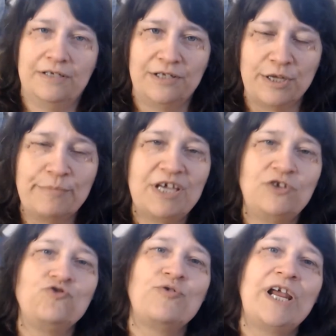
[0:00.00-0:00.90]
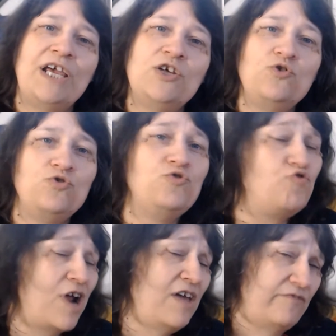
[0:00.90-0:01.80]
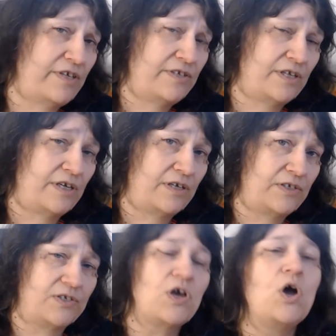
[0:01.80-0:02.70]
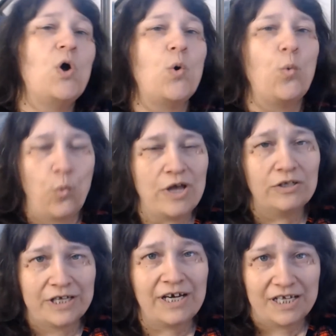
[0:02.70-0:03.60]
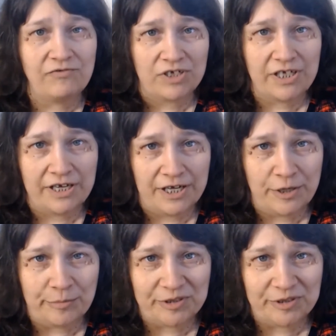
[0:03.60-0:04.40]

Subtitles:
the men trained to drive these things, will not even get in them.